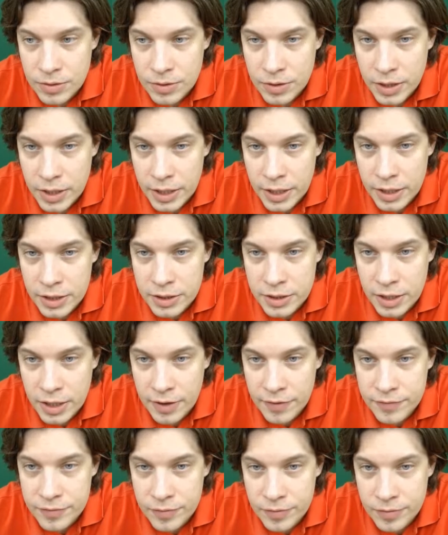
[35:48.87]
And
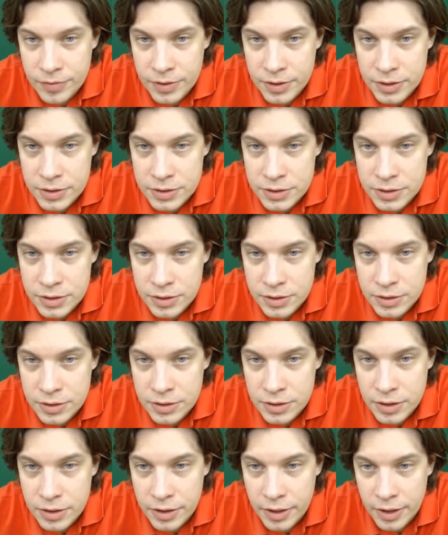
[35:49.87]
after this,
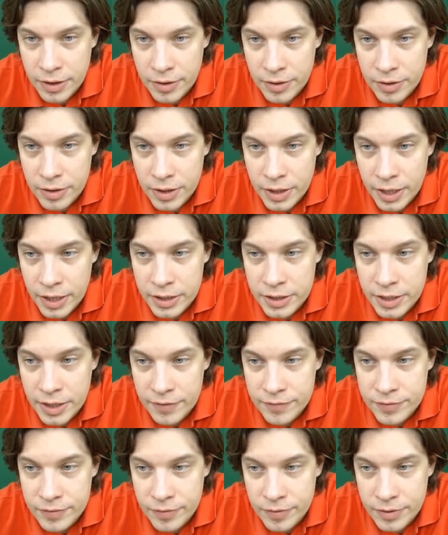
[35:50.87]
there. And
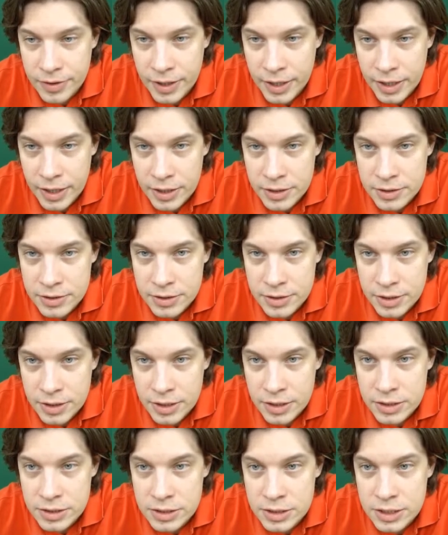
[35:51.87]
after that,
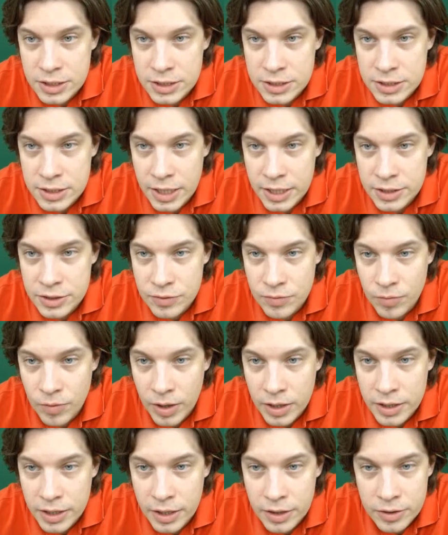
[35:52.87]
it's just knight
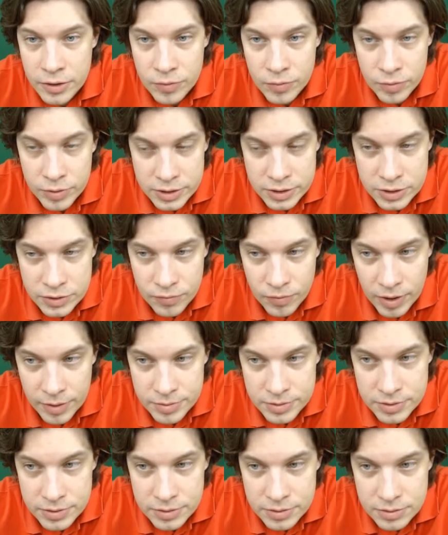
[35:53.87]
d1 and the rook is trapped.